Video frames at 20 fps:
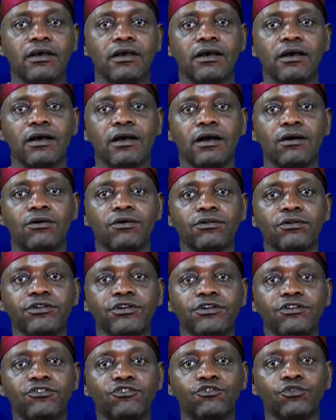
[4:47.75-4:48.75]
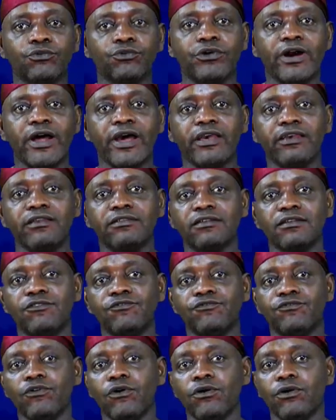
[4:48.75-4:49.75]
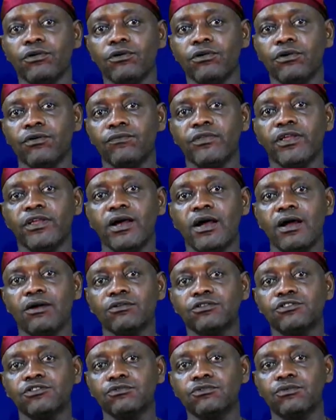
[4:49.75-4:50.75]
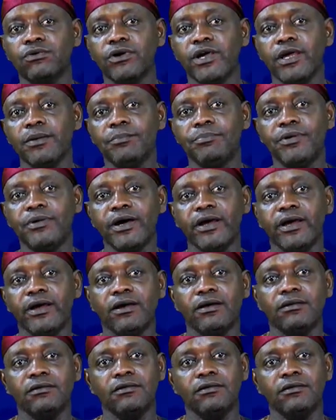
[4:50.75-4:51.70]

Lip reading: According to rise and fall of the Aro Chukwu Empire,